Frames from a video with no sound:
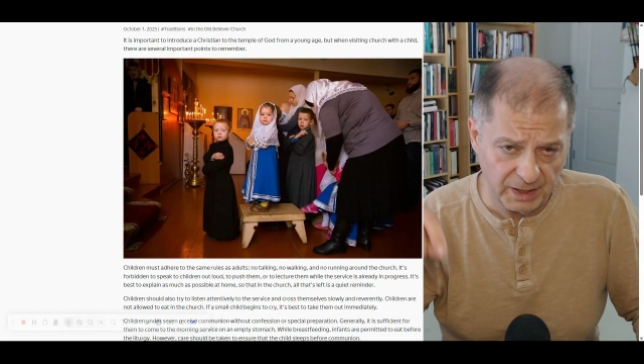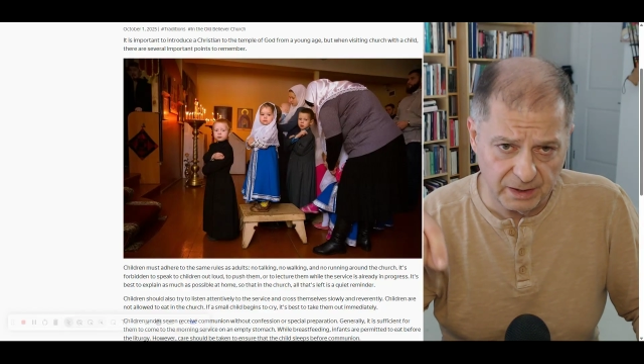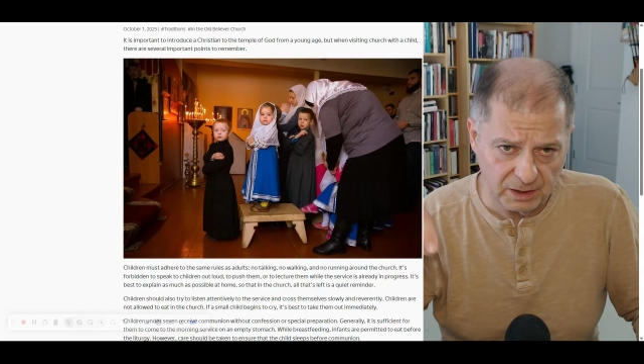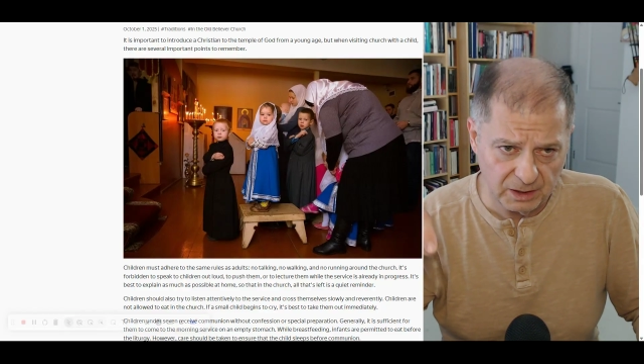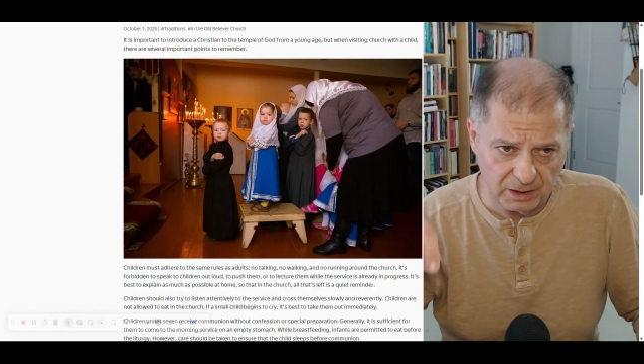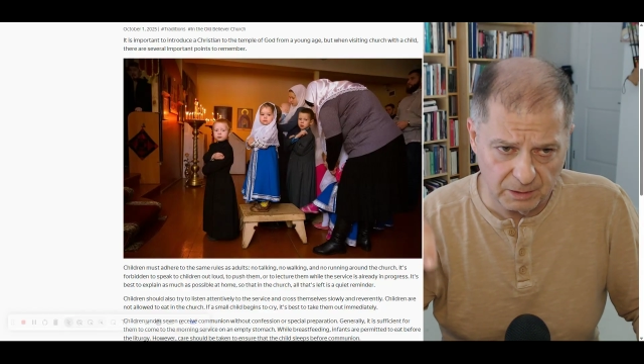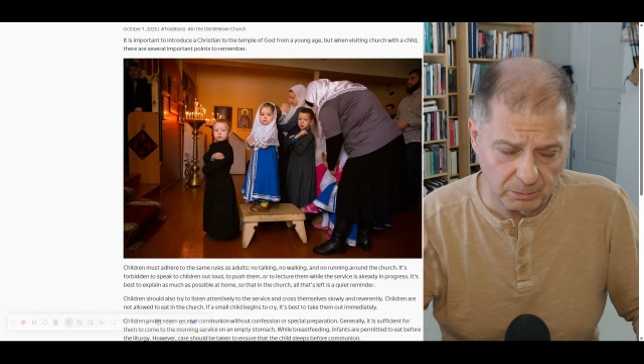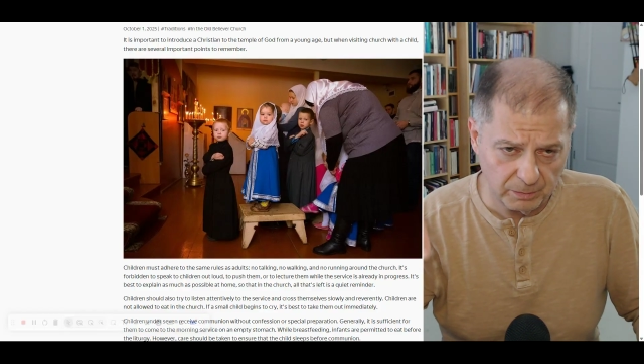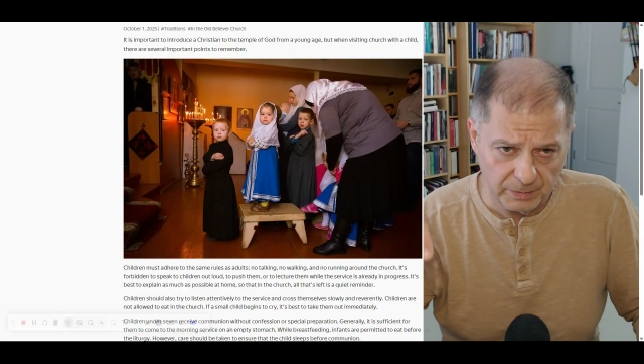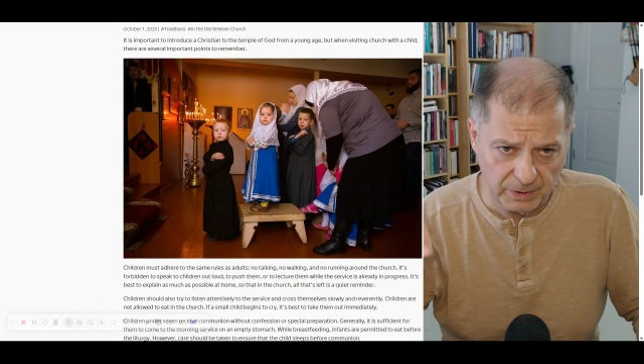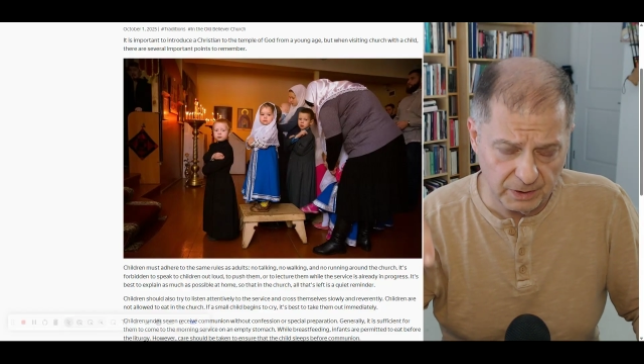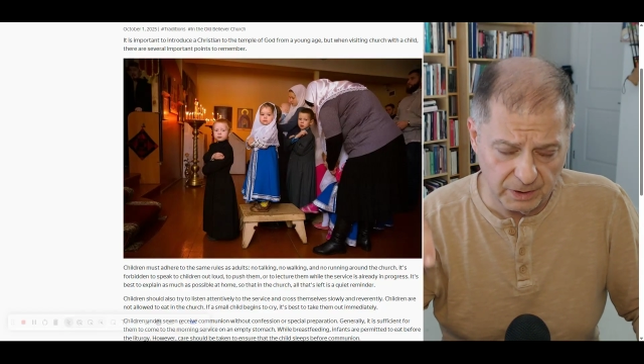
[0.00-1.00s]
in
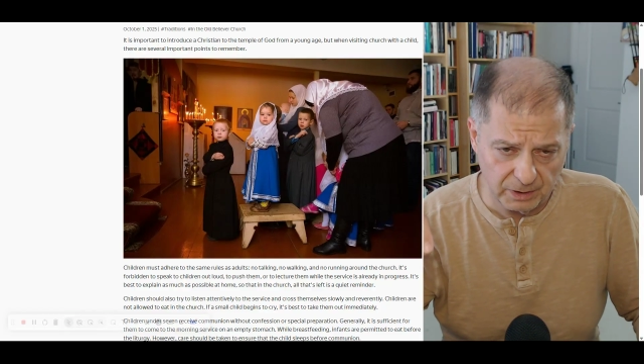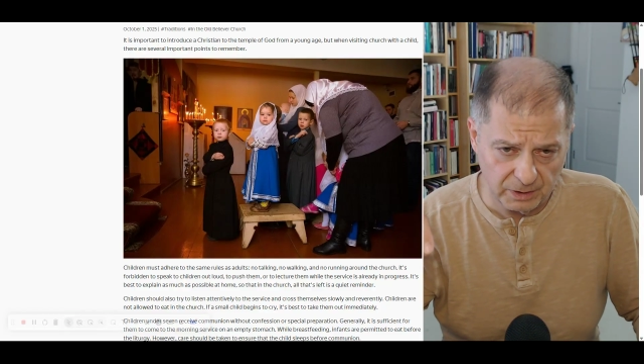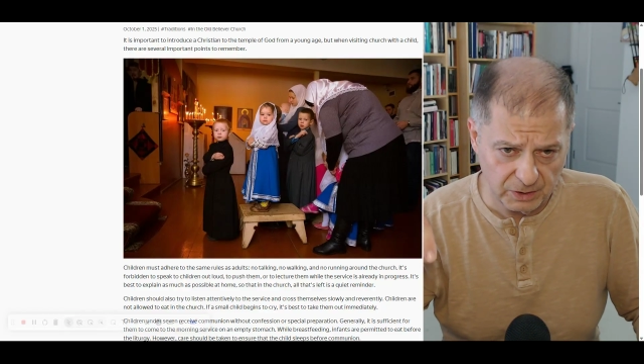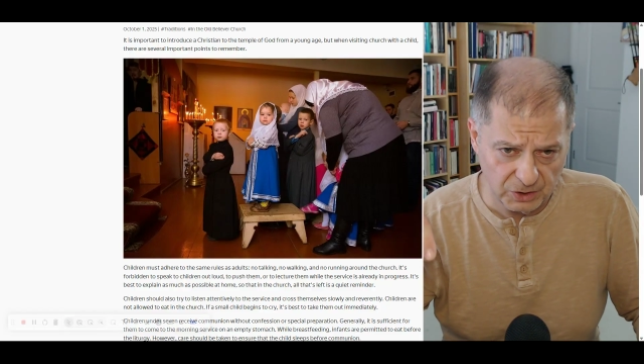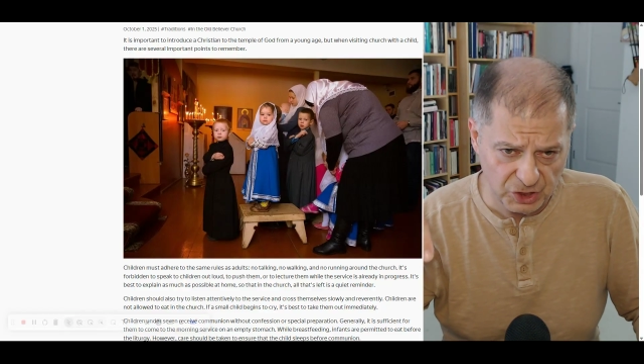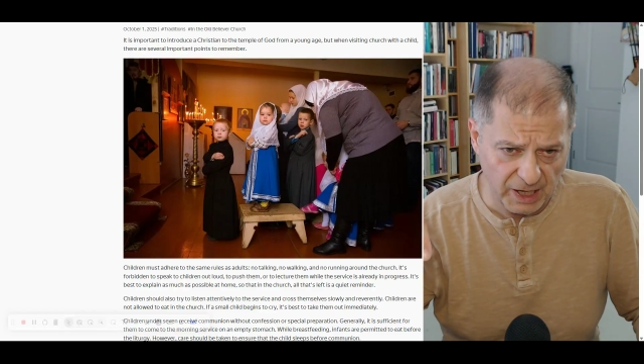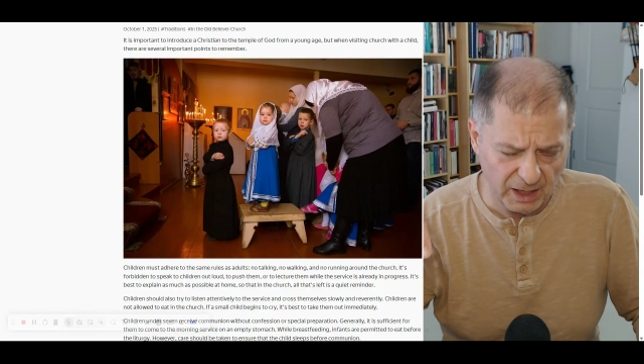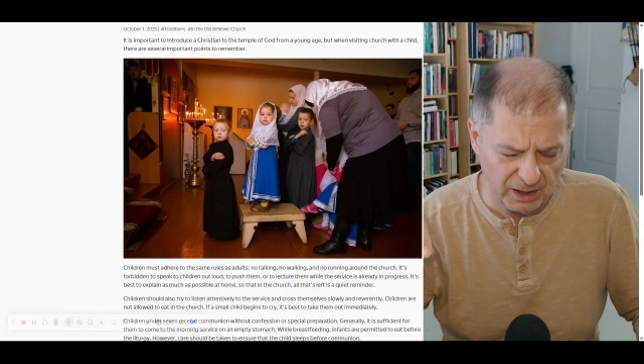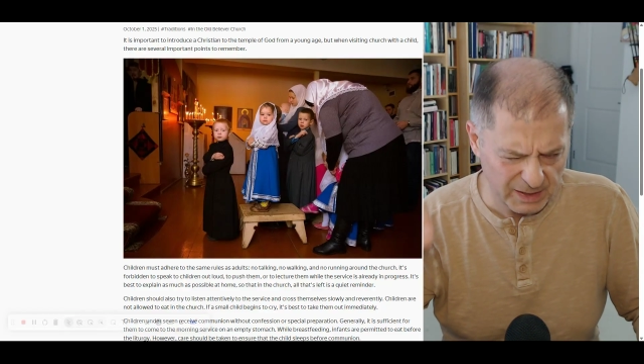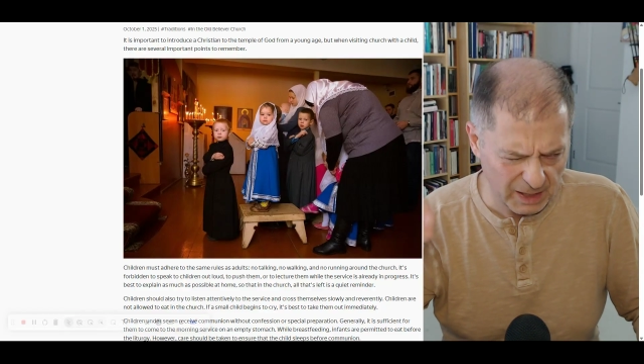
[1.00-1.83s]
the chalice,